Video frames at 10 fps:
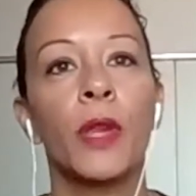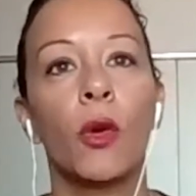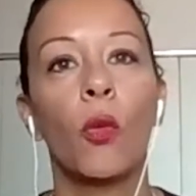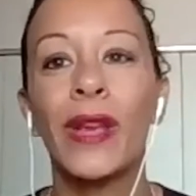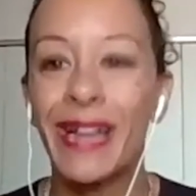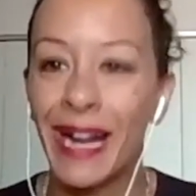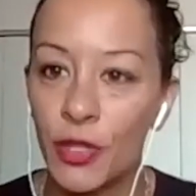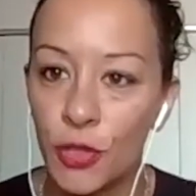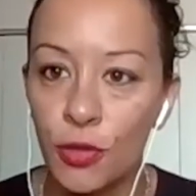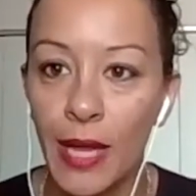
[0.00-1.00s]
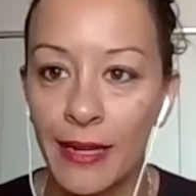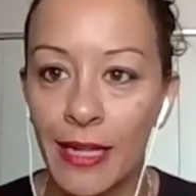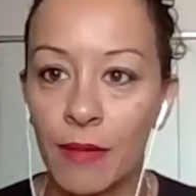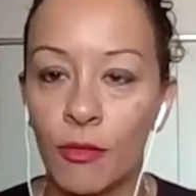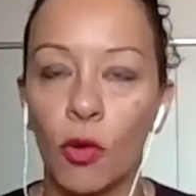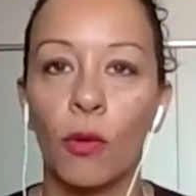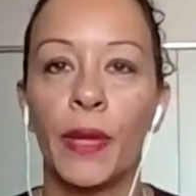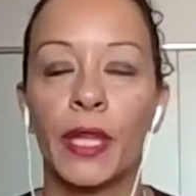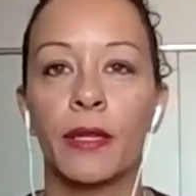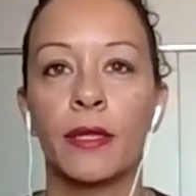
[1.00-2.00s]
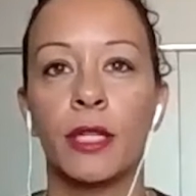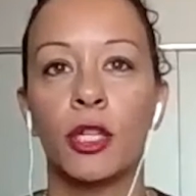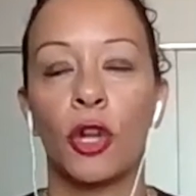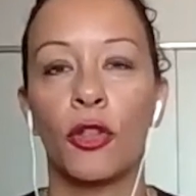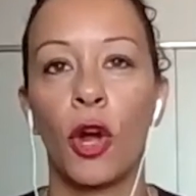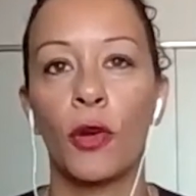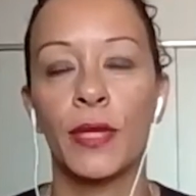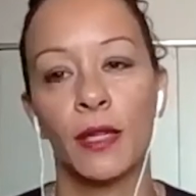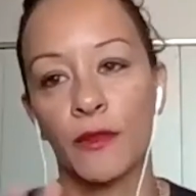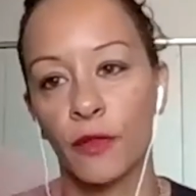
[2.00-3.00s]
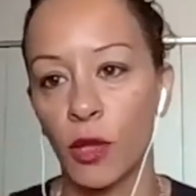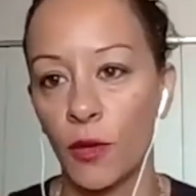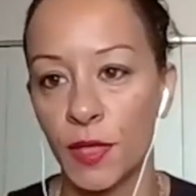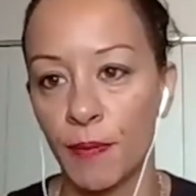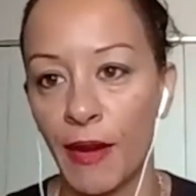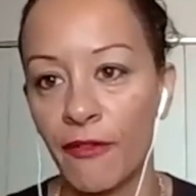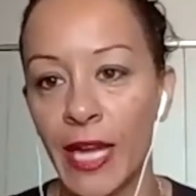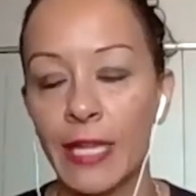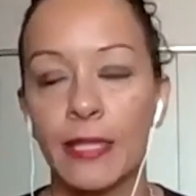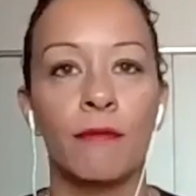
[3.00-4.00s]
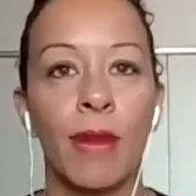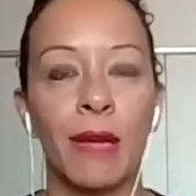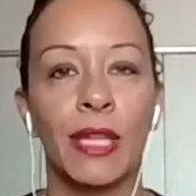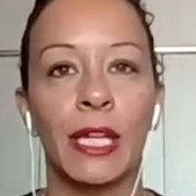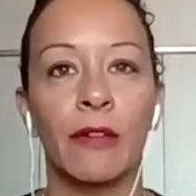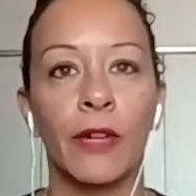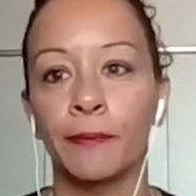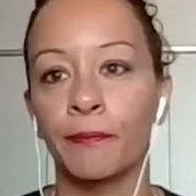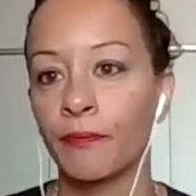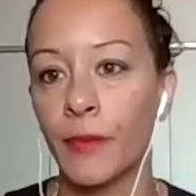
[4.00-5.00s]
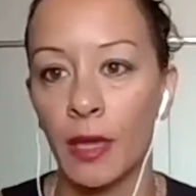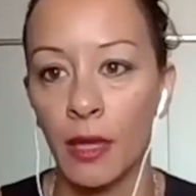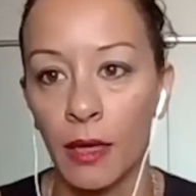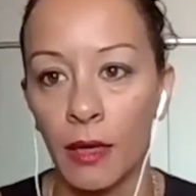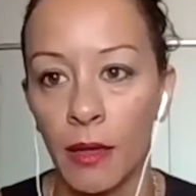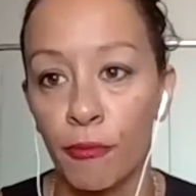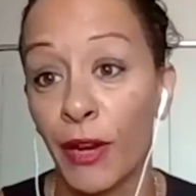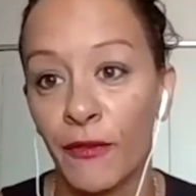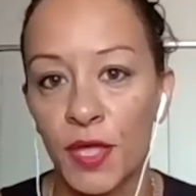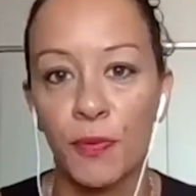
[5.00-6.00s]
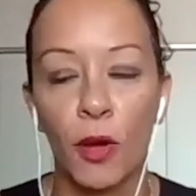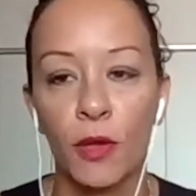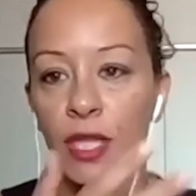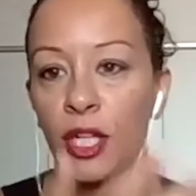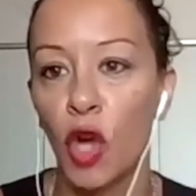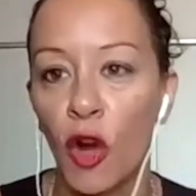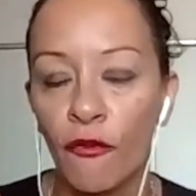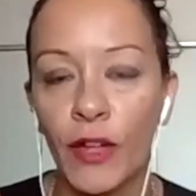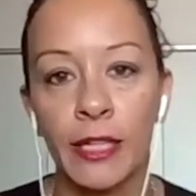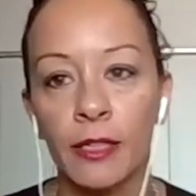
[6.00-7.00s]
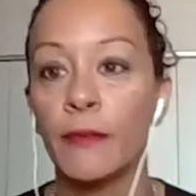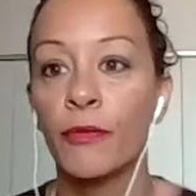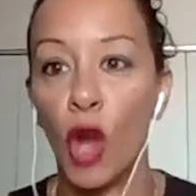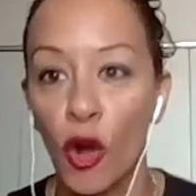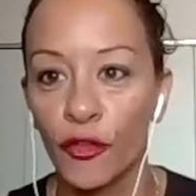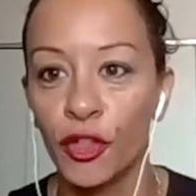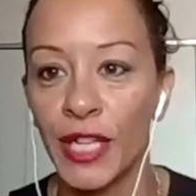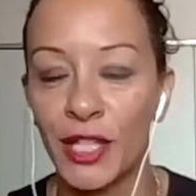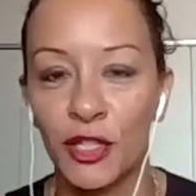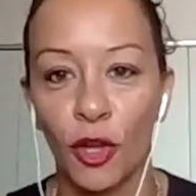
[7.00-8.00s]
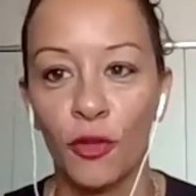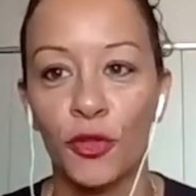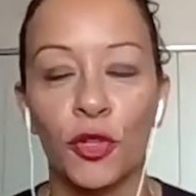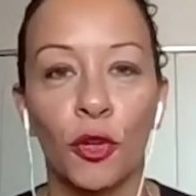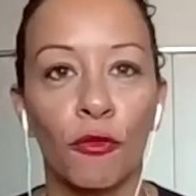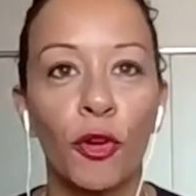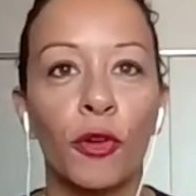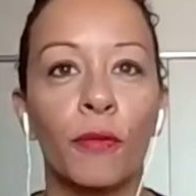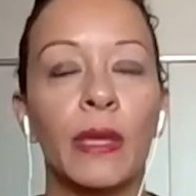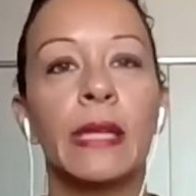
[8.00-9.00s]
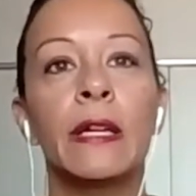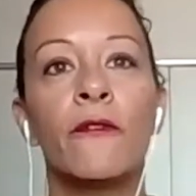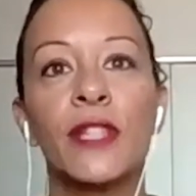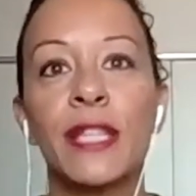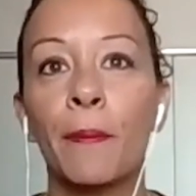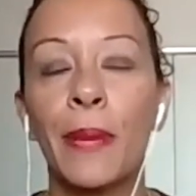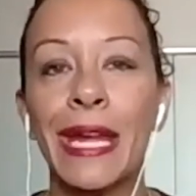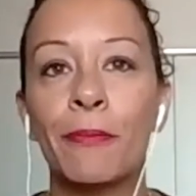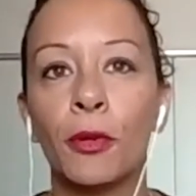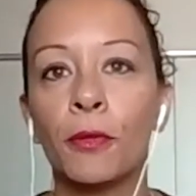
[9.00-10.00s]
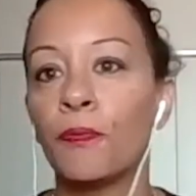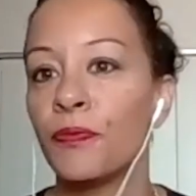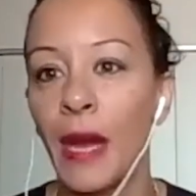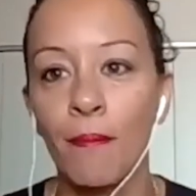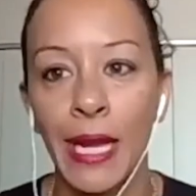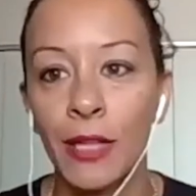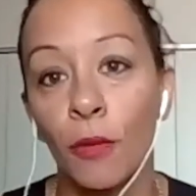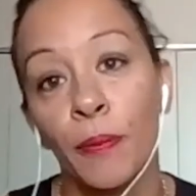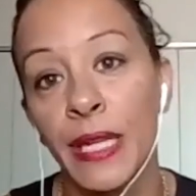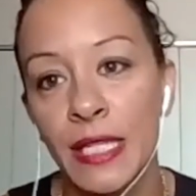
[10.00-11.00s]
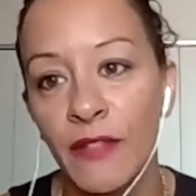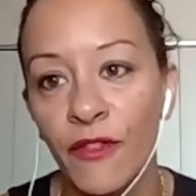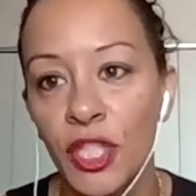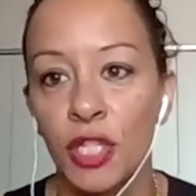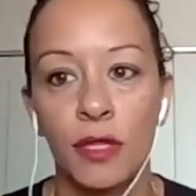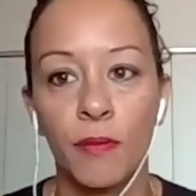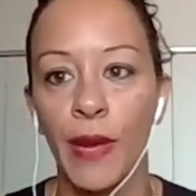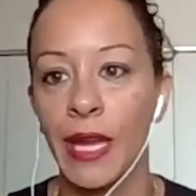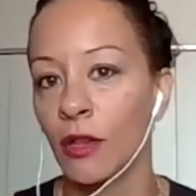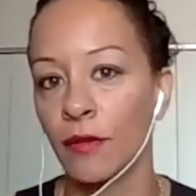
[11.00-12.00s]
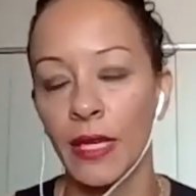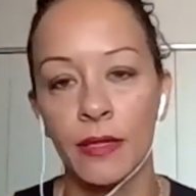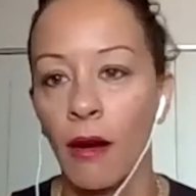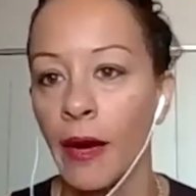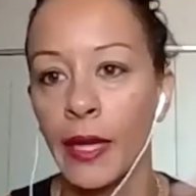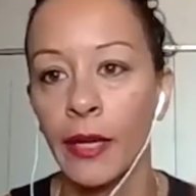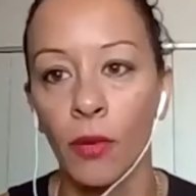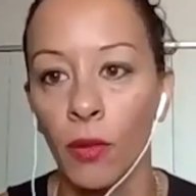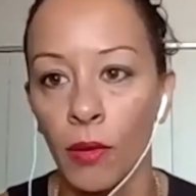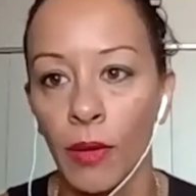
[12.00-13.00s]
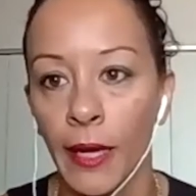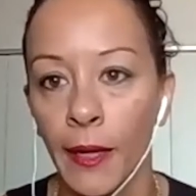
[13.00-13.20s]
We can't do that anymore because, the hotels have closed the buffets and maybe giving a breakfast box and a coffee, and off you need to go to your room. For some people, that may not be sufficient depending on their diet or